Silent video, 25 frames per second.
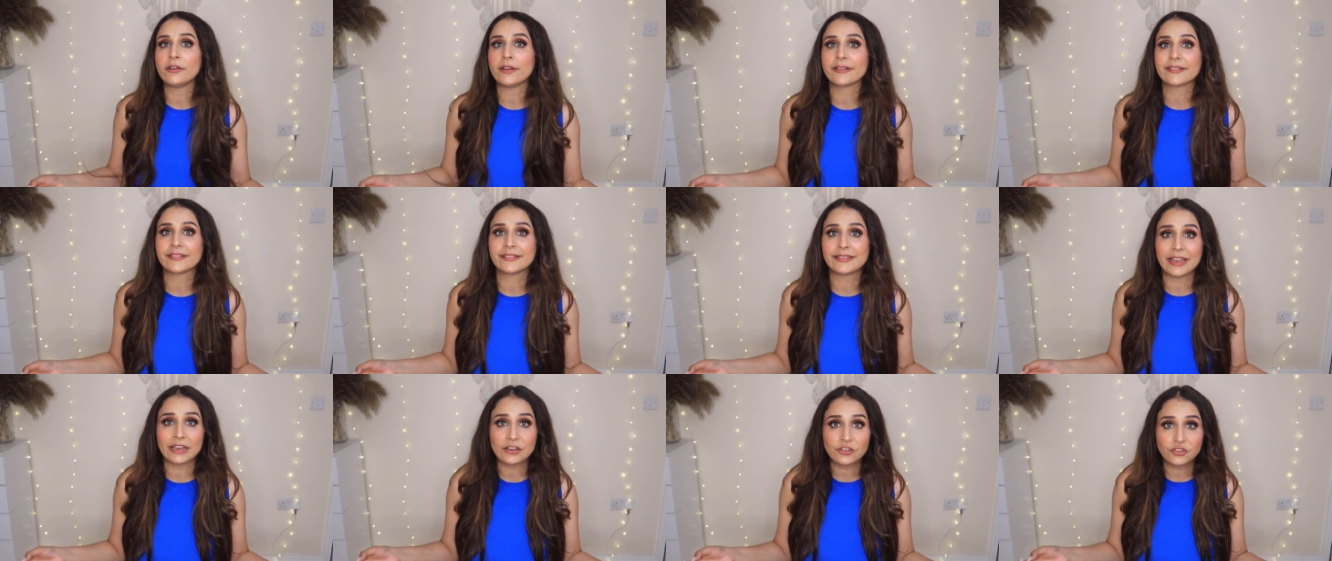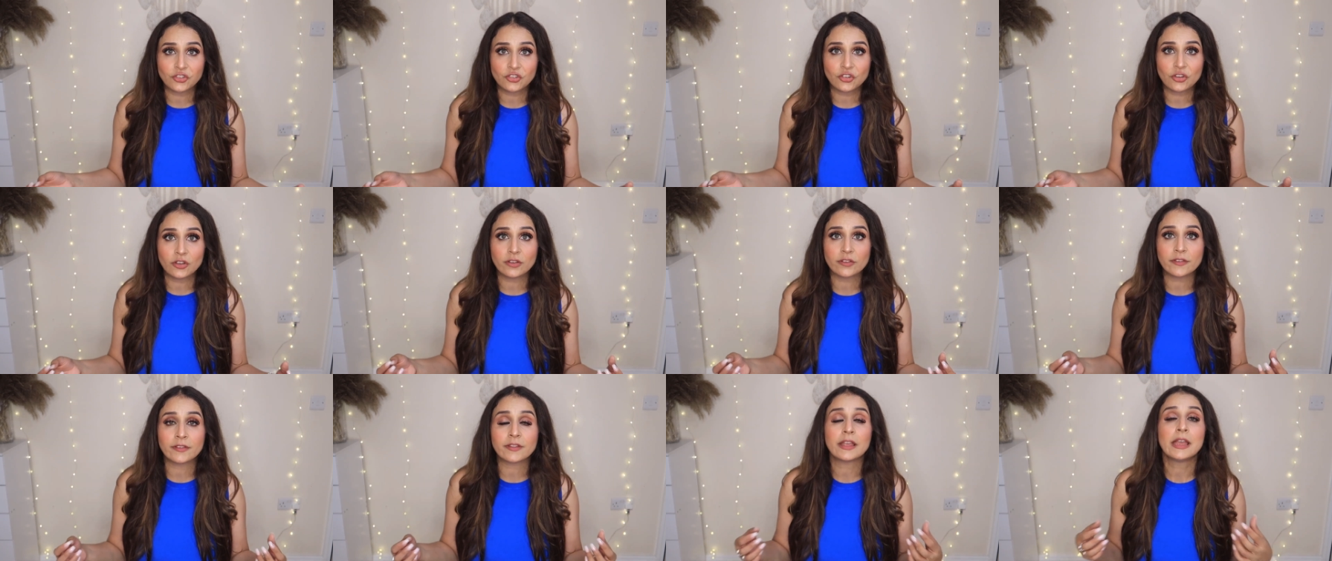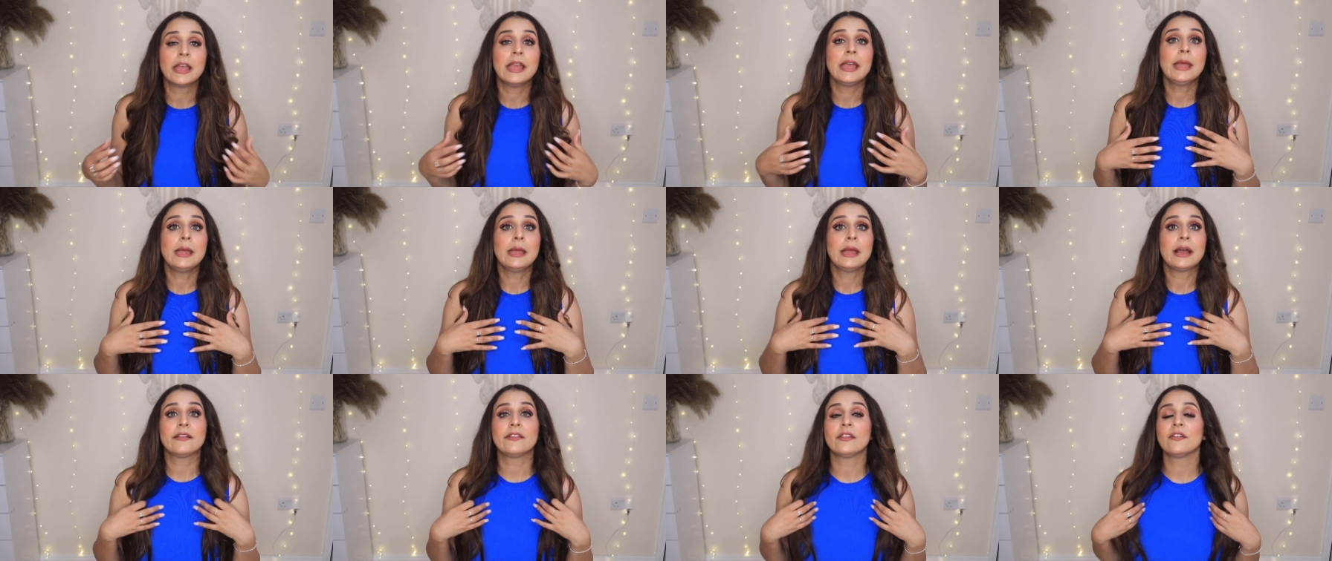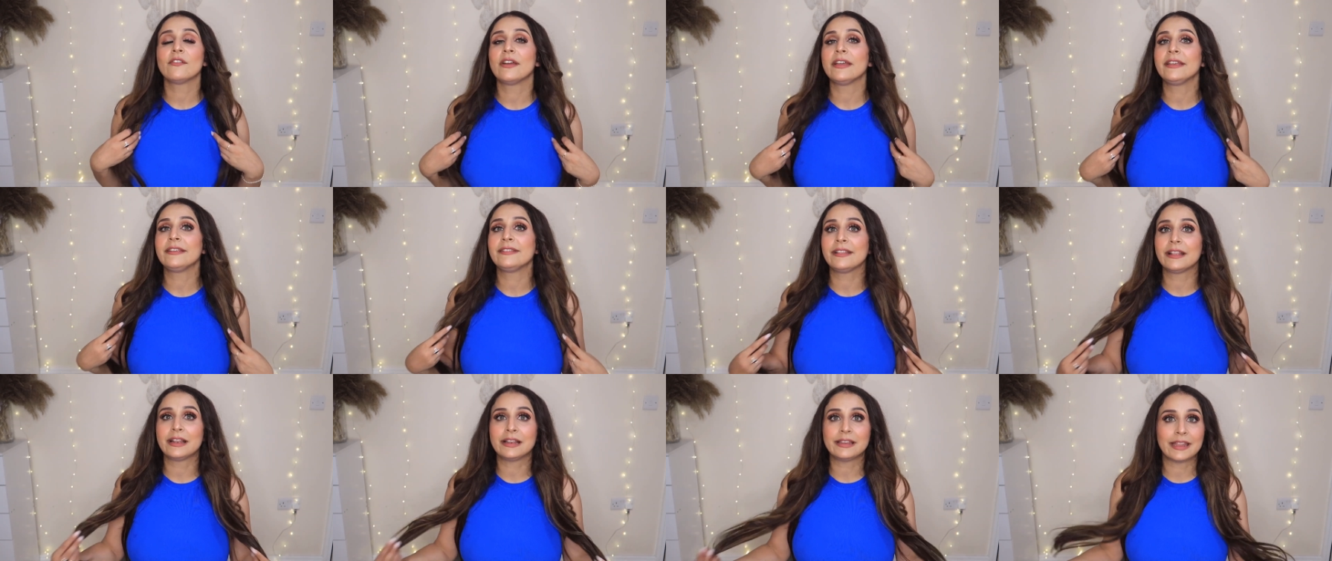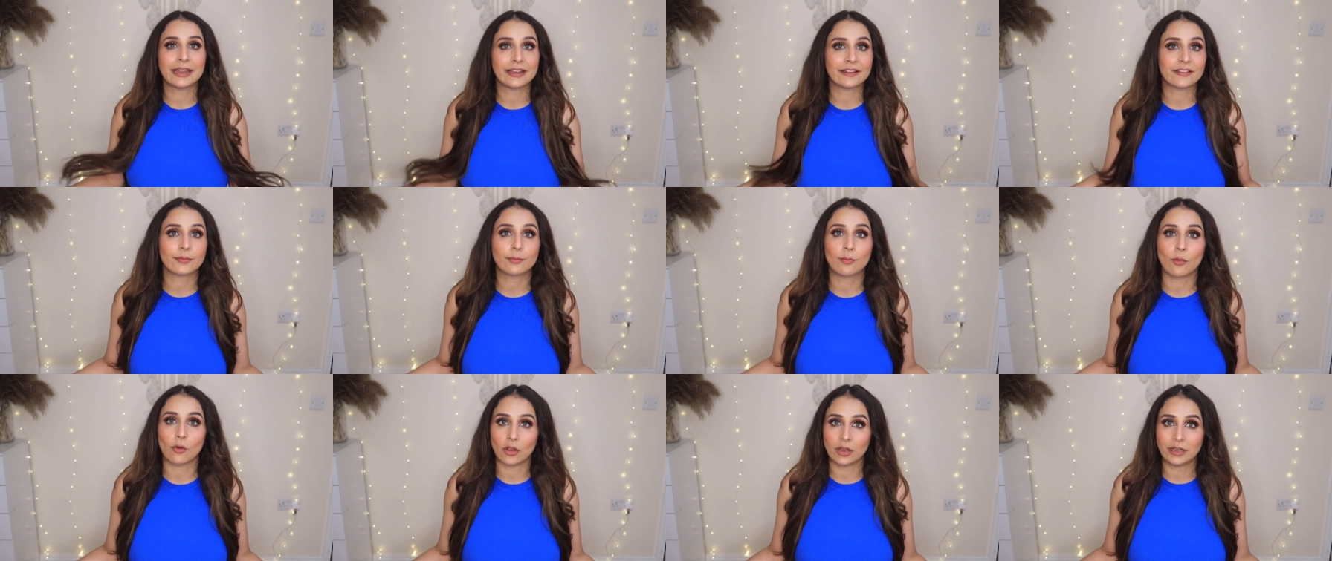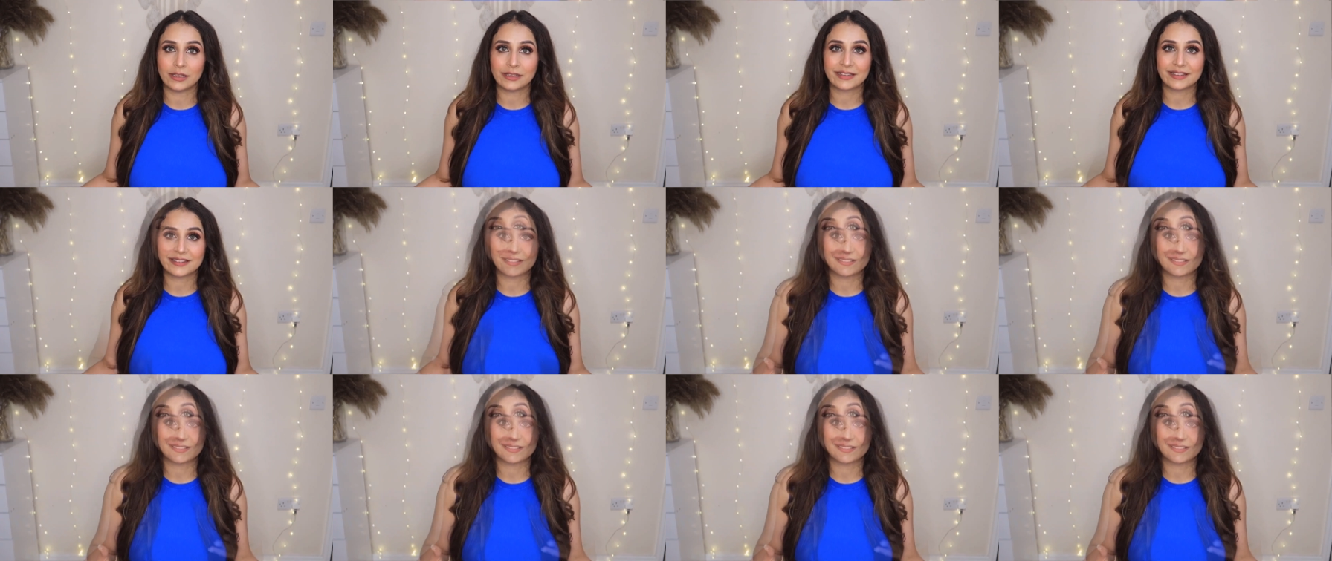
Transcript: extensions, otherwise they'll get spoiled.